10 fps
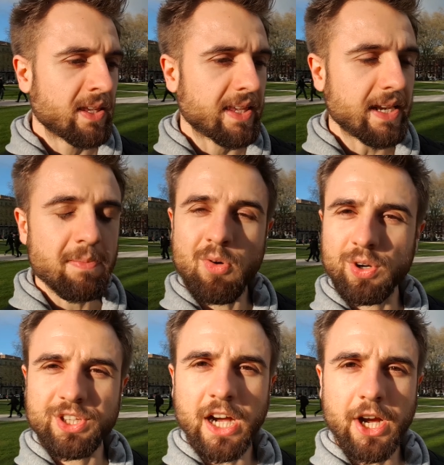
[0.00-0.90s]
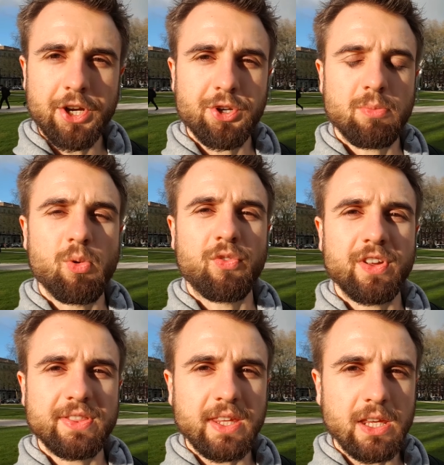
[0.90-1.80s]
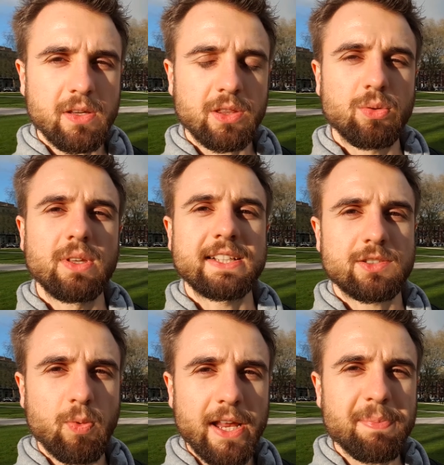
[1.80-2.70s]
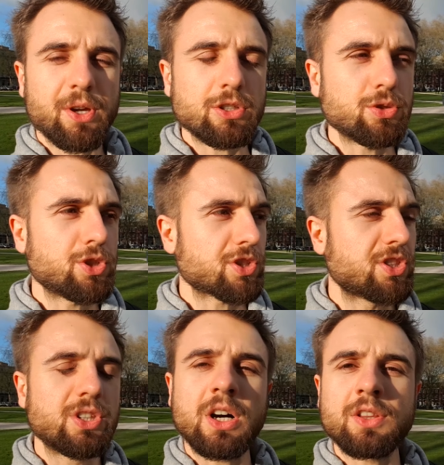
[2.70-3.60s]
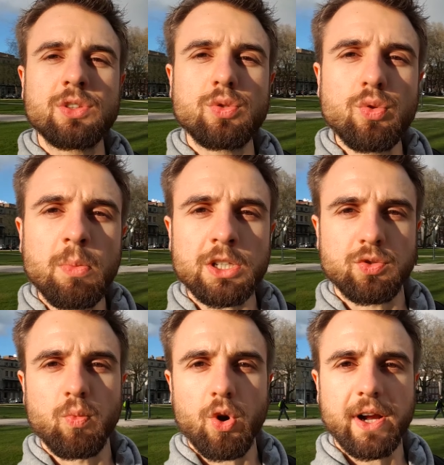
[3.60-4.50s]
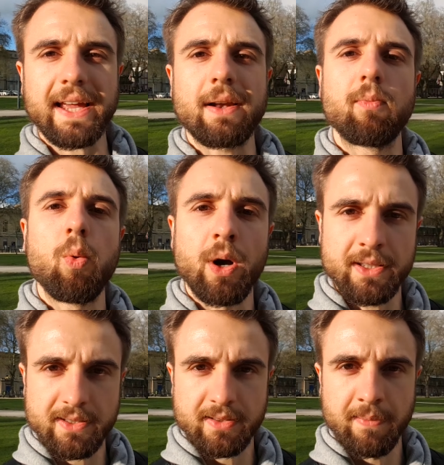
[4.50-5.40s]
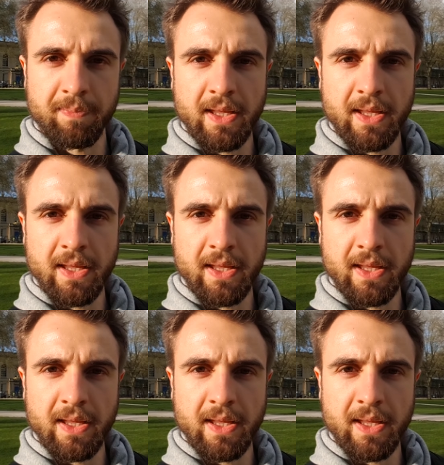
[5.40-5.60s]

getting more tired, you're more fatigued, you can do less weight because you just done too much work at once.